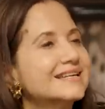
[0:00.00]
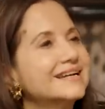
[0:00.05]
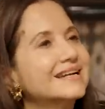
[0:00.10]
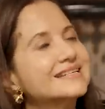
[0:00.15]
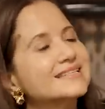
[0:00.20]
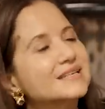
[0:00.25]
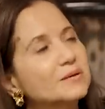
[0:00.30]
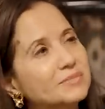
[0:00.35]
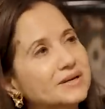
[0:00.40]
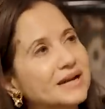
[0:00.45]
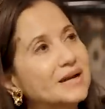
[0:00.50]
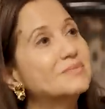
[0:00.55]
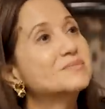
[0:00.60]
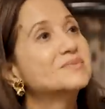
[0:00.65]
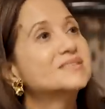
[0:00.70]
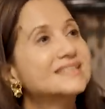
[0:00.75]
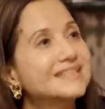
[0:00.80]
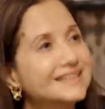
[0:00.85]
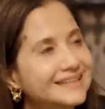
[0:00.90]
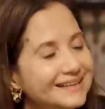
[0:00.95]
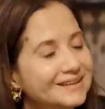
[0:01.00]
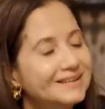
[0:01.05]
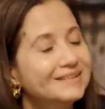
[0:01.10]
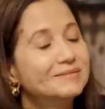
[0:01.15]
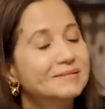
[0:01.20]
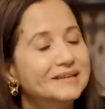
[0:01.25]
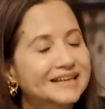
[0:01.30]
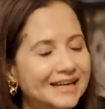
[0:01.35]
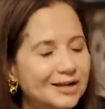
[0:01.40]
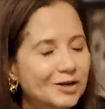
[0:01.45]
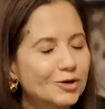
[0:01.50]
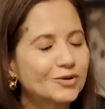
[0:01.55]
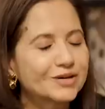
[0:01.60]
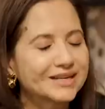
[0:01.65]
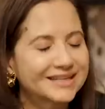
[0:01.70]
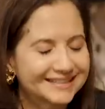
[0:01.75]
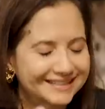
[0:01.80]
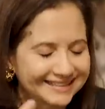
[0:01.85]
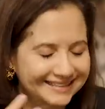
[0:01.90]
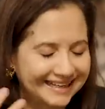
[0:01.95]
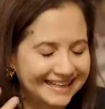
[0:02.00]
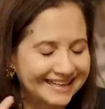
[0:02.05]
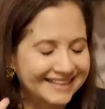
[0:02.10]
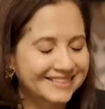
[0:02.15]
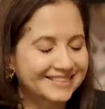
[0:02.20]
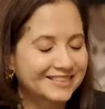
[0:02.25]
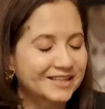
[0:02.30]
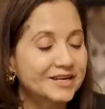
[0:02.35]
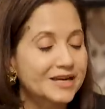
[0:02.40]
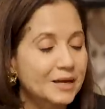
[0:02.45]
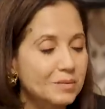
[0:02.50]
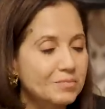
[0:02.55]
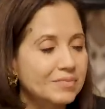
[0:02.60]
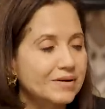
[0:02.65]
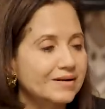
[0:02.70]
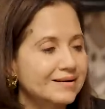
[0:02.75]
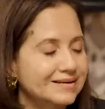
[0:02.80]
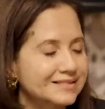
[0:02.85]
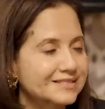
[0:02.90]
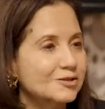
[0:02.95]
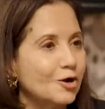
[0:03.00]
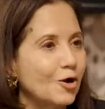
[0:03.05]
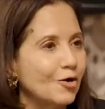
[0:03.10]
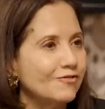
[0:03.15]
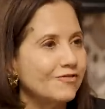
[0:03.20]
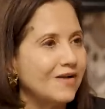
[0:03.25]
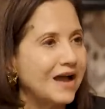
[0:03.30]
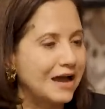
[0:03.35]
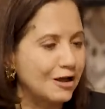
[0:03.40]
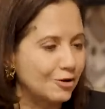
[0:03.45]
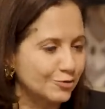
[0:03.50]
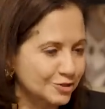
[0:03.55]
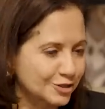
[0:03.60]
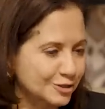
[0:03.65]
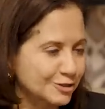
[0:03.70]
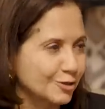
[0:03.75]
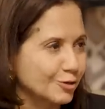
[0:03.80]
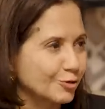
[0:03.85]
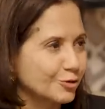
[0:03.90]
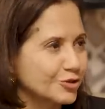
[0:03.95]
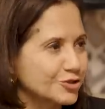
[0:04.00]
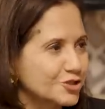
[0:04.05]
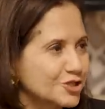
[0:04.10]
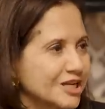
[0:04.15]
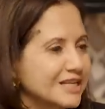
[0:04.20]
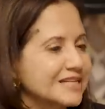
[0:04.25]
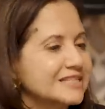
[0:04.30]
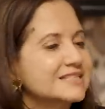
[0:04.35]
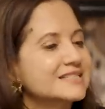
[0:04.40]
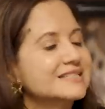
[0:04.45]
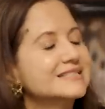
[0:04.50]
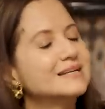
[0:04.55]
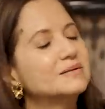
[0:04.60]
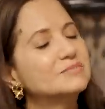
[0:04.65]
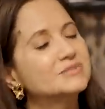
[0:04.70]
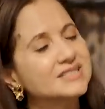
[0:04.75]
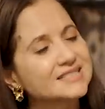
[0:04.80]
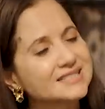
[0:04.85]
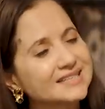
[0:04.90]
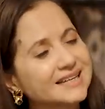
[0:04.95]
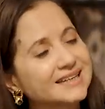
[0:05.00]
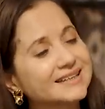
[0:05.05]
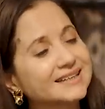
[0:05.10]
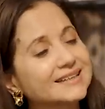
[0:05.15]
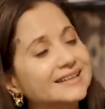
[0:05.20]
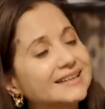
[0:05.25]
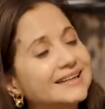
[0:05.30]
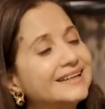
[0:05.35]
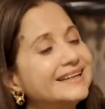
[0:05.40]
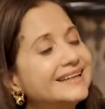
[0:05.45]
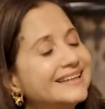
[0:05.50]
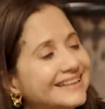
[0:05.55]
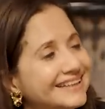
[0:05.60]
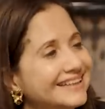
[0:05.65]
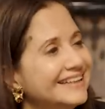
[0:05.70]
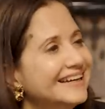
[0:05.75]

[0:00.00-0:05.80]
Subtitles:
And I sometimes, when I look at like the numbers of how slow the change is, I'm just like, really?